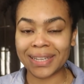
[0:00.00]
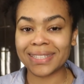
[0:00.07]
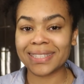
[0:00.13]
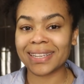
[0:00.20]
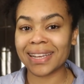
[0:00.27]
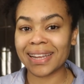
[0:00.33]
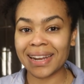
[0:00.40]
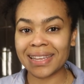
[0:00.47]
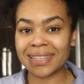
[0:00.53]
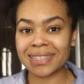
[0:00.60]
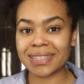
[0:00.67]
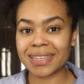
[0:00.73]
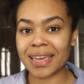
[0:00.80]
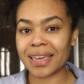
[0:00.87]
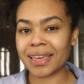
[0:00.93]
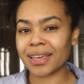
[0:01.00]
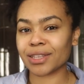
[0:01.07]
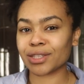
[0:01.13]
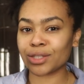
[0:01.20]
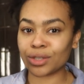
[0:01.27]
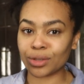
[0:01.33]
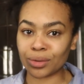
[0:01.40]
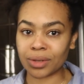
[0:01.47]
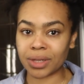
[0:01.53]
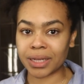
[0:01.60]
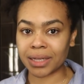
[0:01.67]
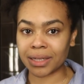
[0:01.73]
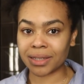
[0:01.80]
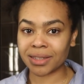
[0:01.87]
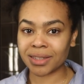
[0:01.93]
It's a cleansing,
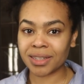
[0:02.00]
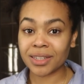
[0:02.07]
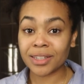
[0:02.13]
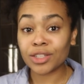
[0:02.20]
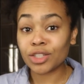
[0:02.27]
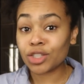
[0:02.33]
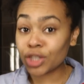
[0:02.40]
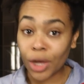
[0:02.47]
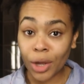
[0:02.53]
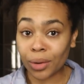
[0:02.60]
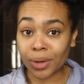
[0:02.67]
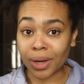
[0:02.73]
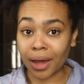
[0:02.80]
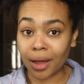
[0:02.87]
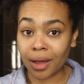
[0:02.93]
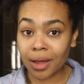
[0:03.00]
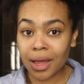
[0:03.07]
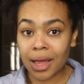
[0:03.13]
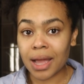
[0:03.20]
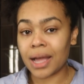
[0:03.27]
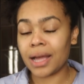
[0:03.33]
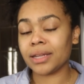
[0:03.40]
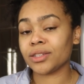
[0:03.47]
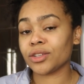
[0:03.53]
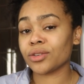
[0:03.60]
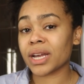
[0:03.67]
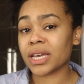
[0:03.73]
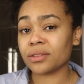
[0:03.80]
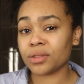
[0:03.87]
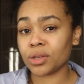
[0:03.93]
soothing toner and
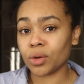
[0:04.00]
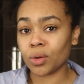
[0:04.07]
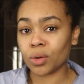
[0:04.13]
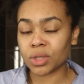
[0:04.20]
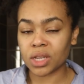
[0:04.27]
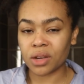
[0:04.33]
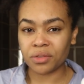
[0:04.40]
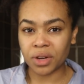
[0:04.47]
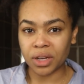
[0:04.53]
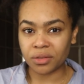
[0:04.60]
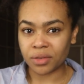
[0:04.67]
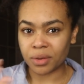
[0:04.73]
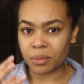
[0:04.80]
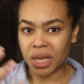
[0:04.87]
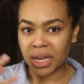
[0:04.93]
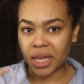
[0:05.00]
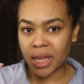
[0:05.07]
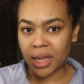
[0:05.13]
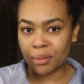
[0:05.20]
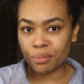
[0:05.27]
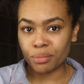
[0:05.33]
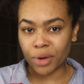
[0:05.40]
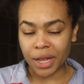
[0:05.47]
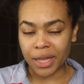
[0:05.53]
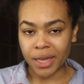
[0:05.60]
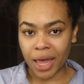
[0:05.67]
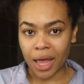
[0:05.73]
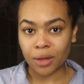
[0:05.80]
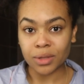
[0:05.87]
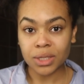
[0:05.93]
great if you're suffering from any
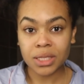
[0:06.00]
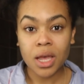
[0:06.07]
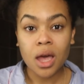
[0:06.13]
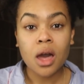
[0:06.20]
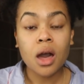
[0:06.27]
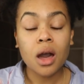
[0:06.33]
breakouts.